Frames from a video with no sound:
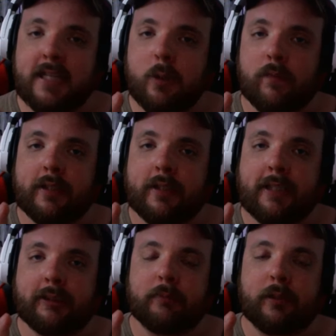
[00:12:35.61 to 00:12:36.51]

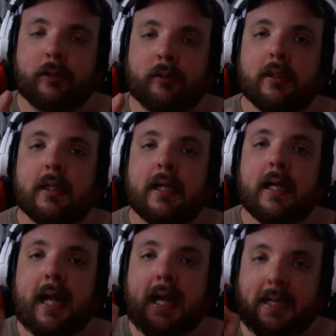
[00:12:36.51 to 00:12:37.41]
notification bell.
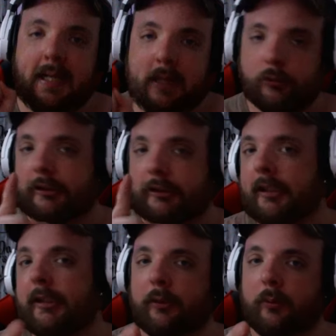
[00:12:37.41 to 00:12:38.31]
And I will see
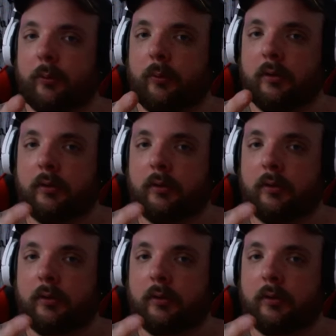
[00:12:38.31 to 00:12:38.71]
you